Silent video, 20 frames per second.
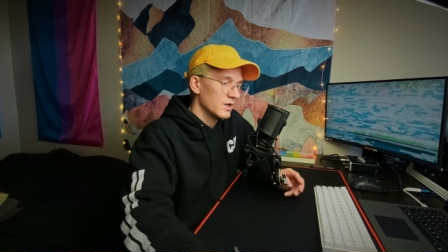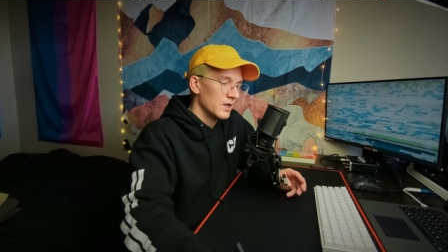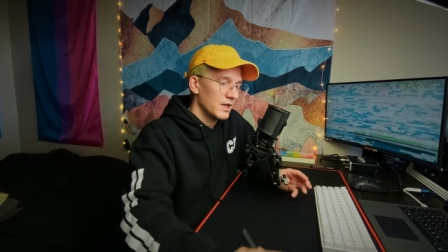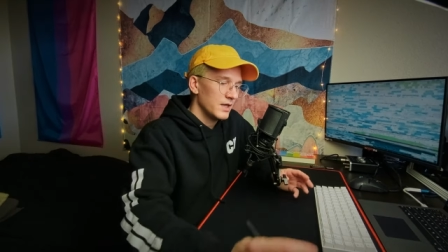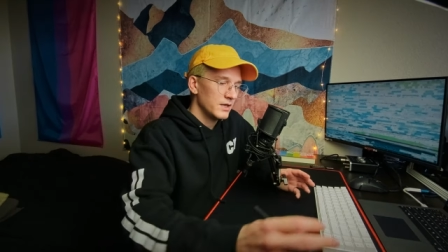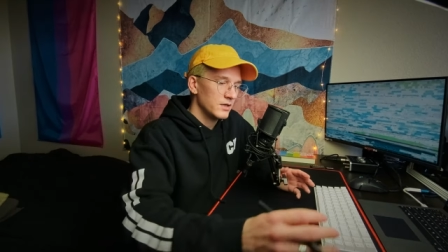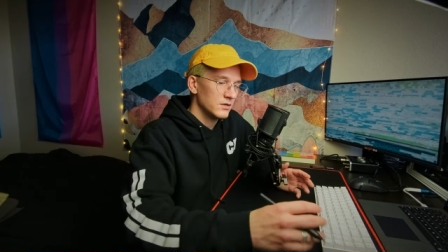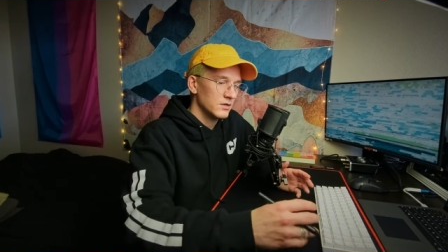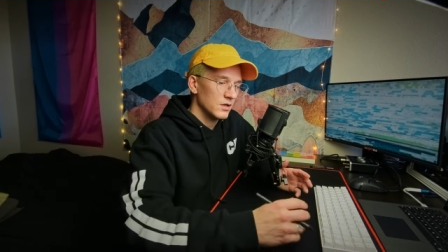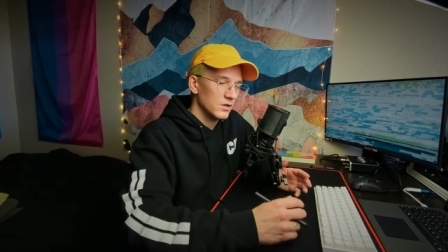
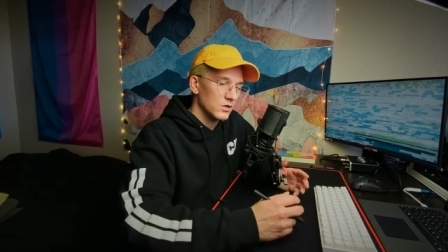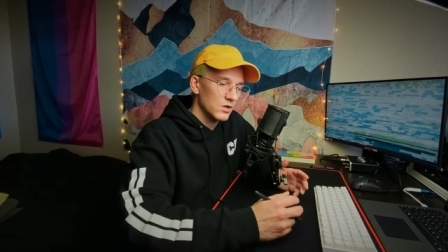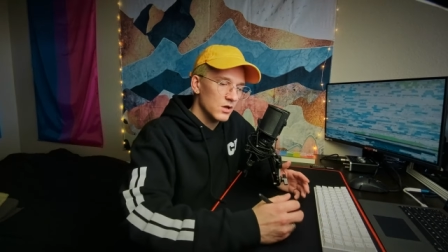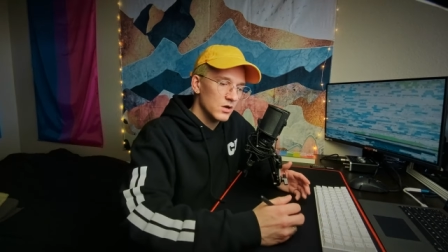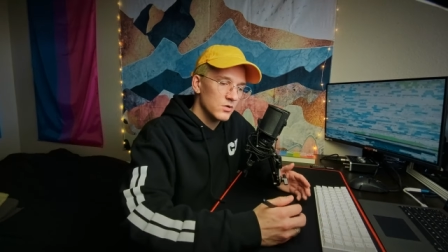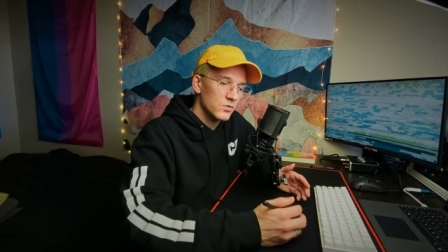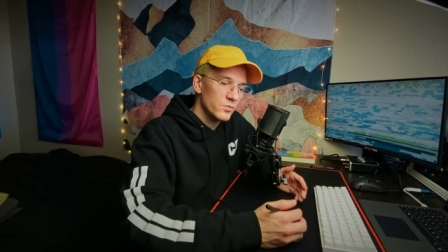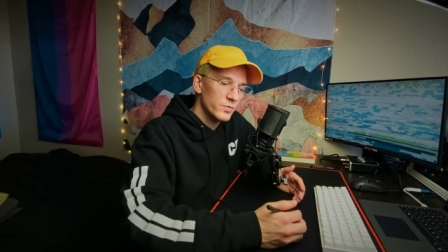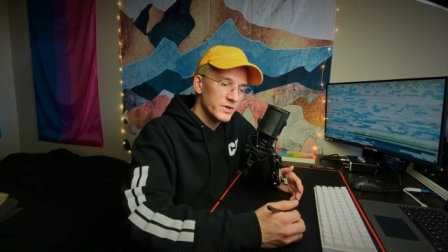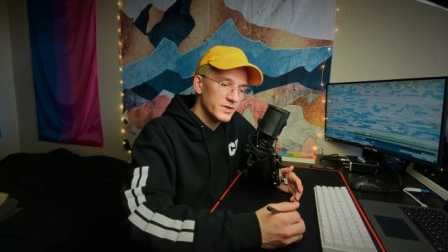And
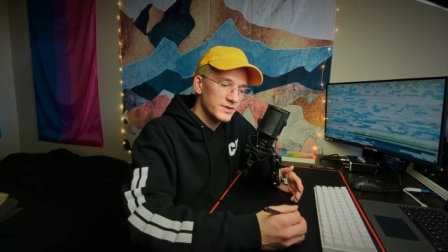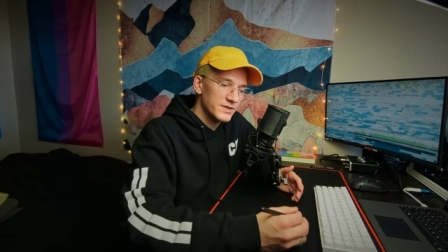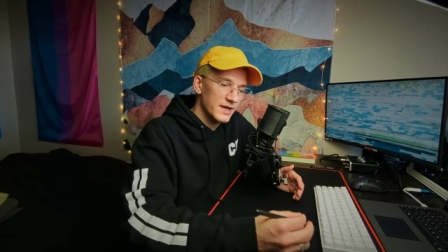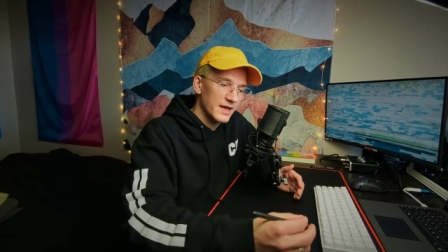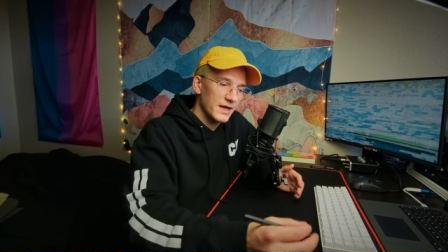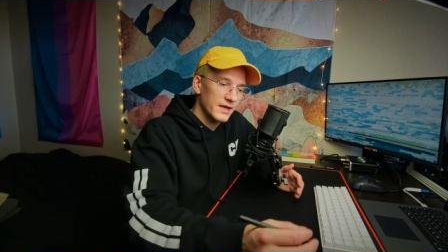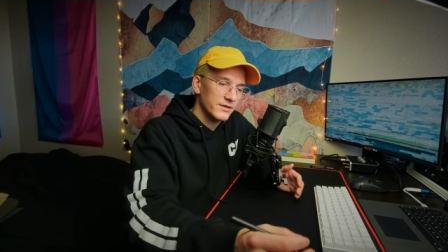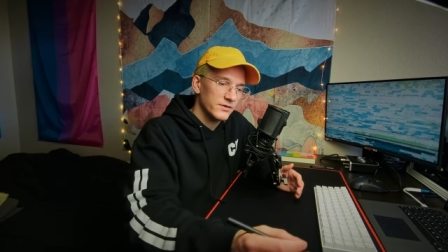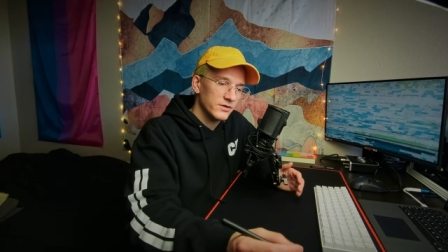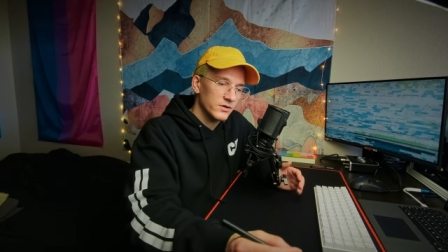along with
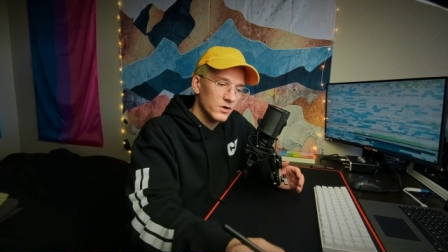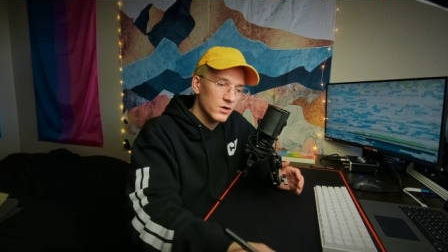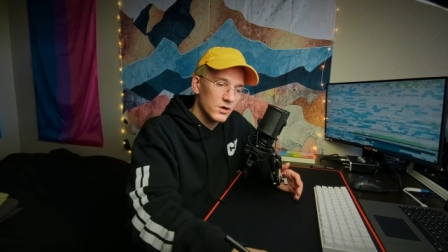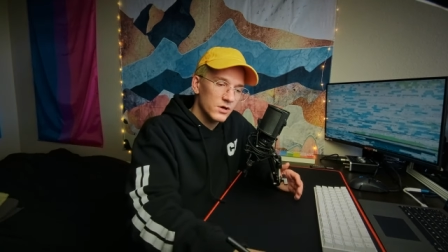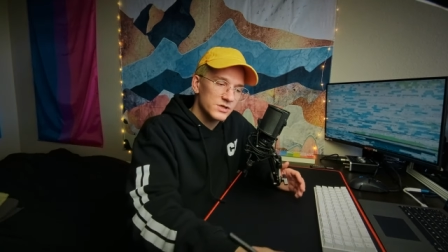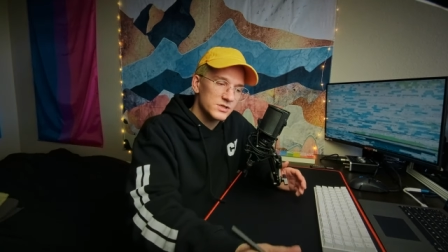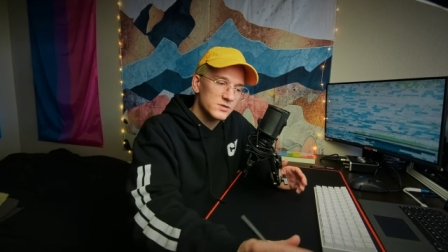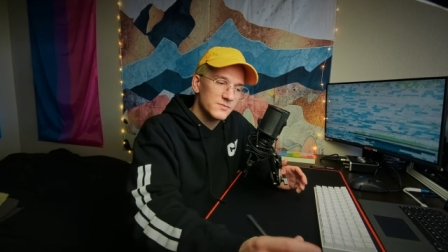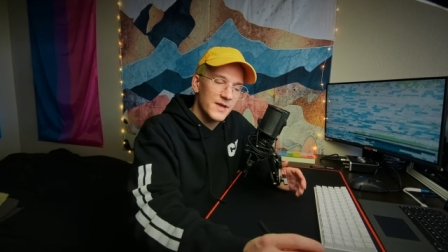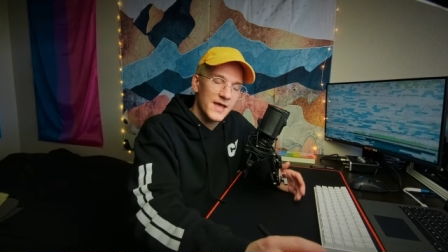that, there
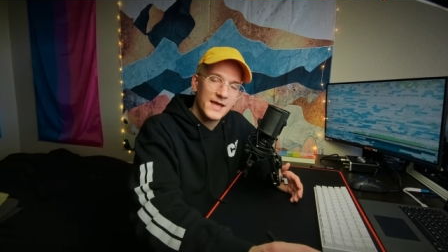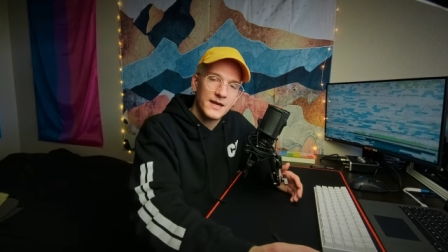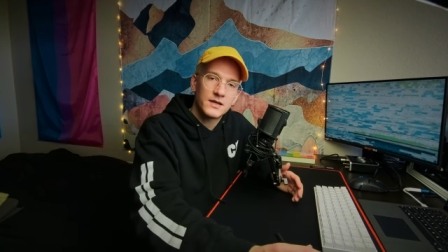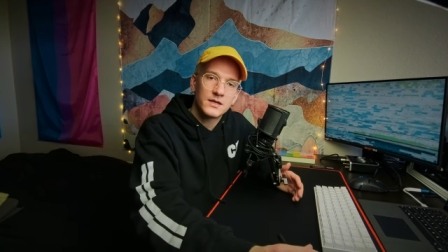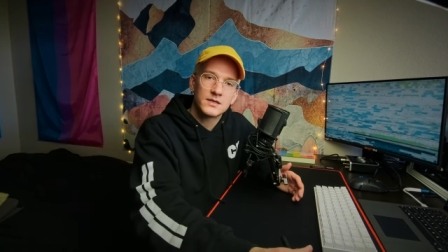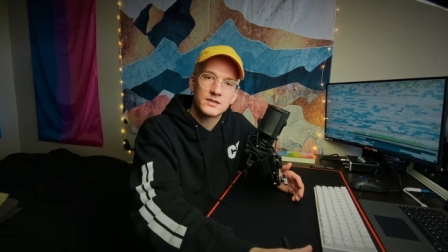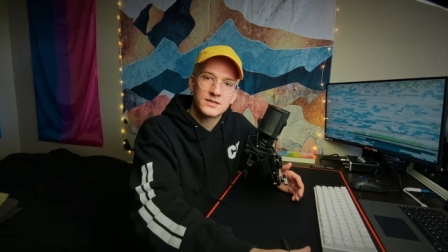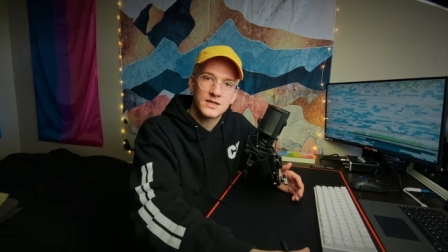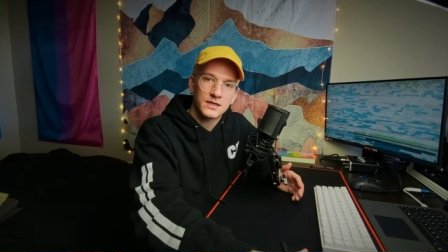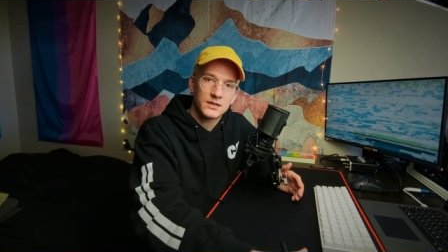are some
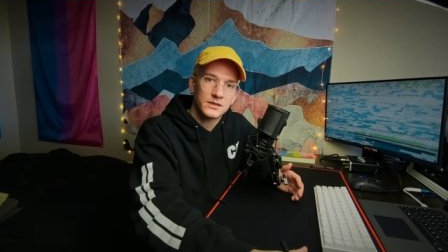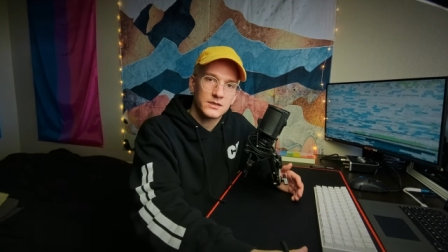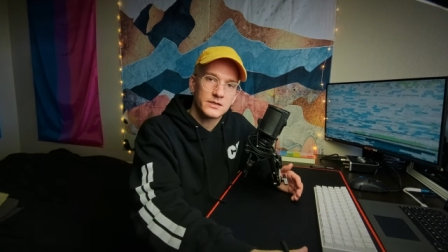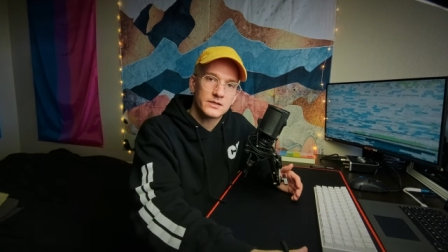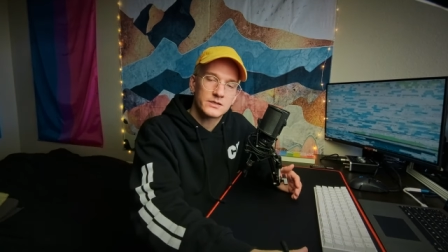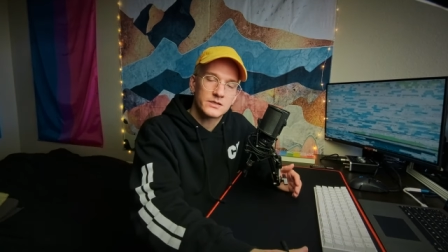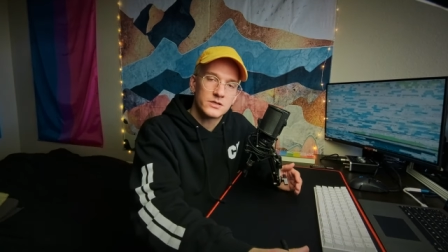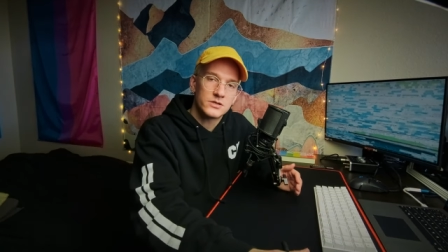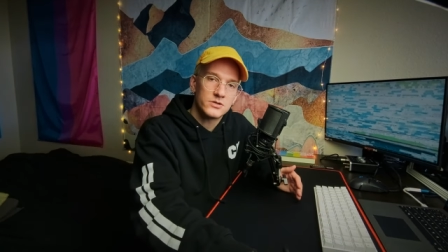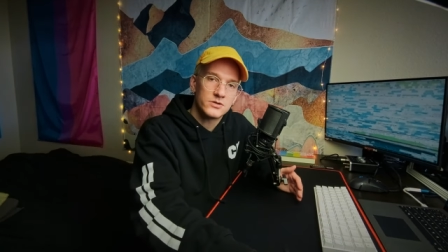editing
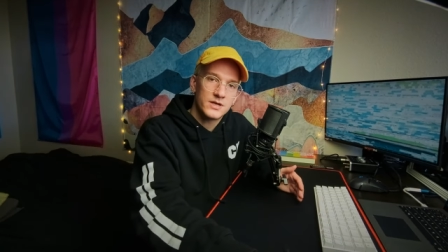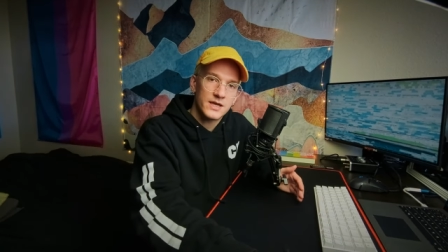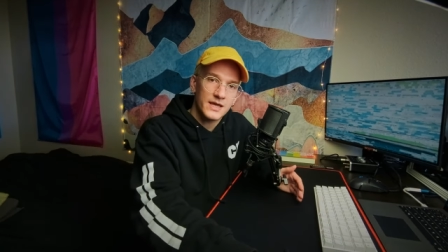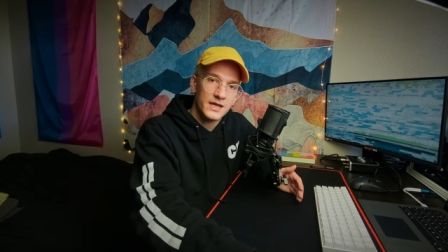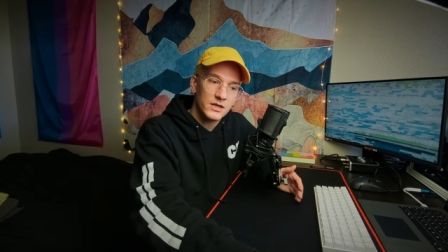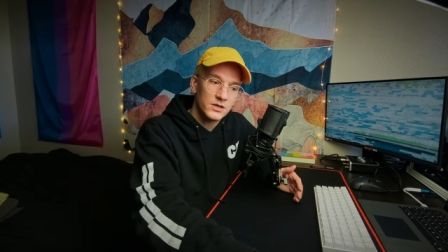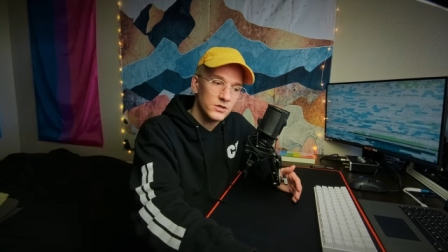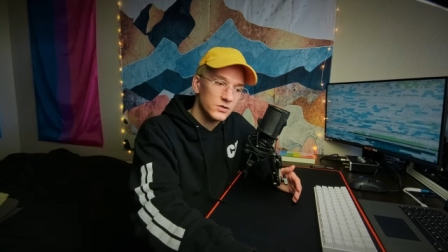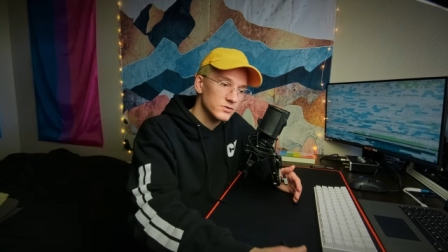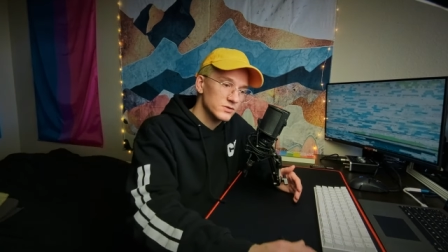techniques that you
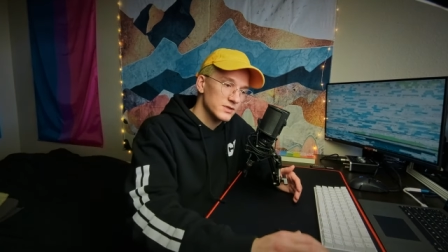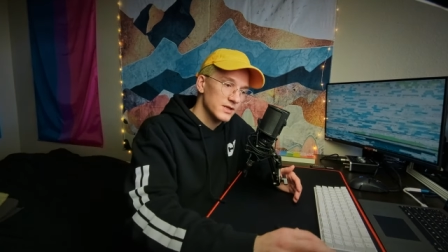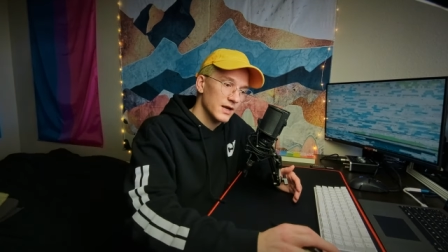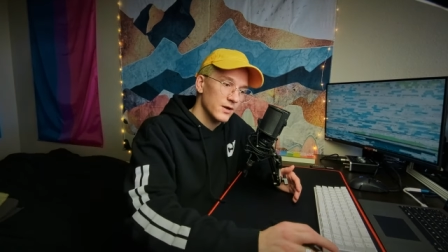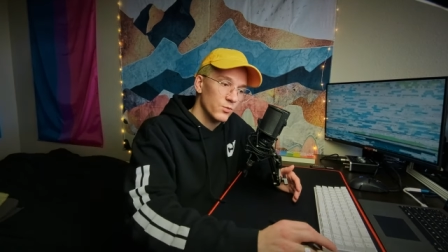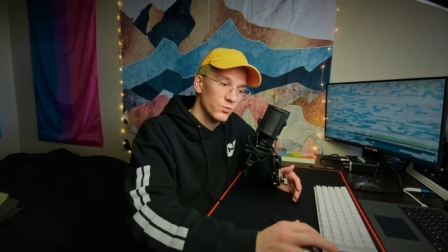can use that I